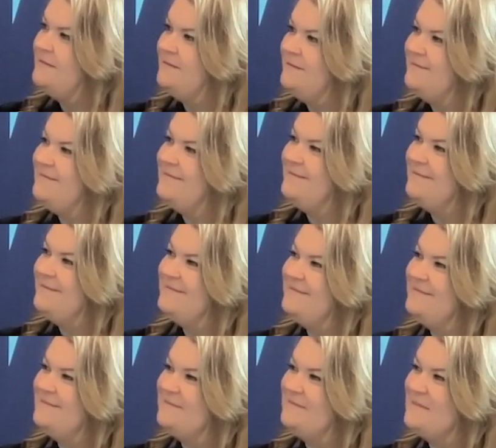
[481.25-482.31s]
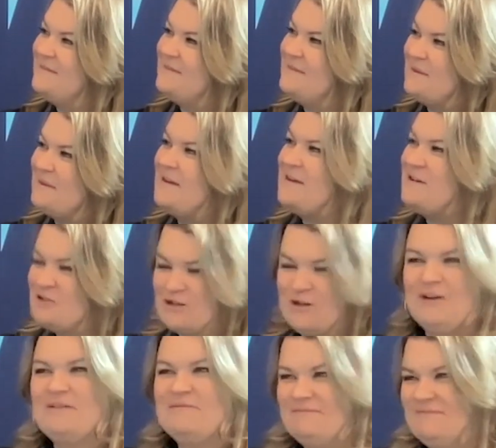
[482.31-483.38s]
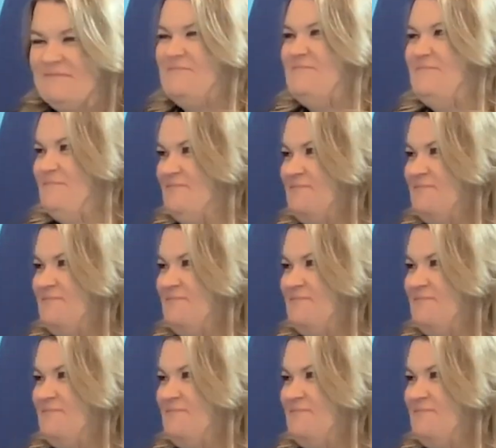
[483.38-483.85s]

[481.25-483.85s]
The person shown says nothing.